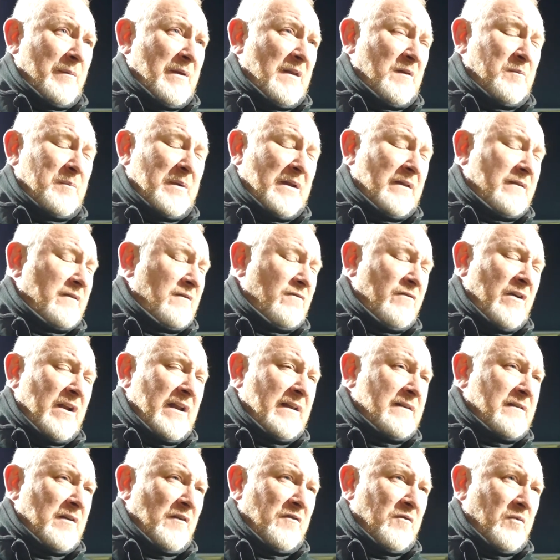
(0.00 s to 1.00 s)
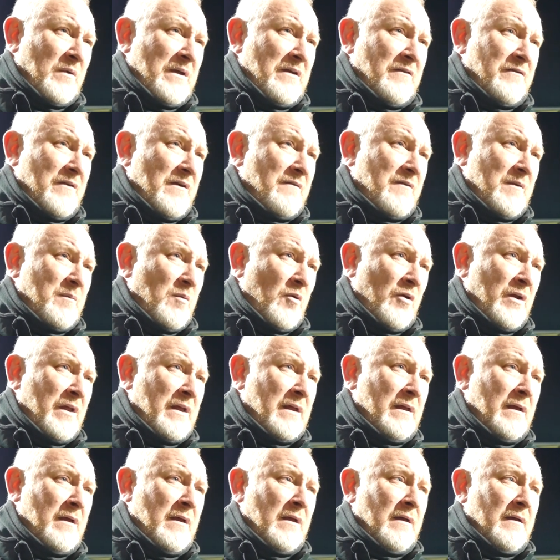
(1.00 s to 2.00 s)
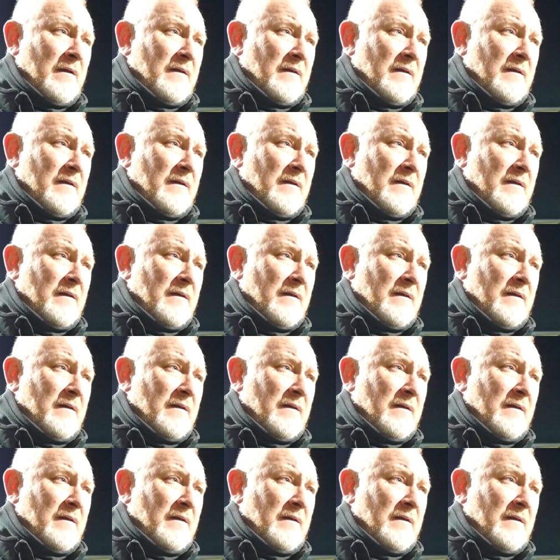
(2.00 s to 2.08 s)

I mean, it's been a really tough week for everybody.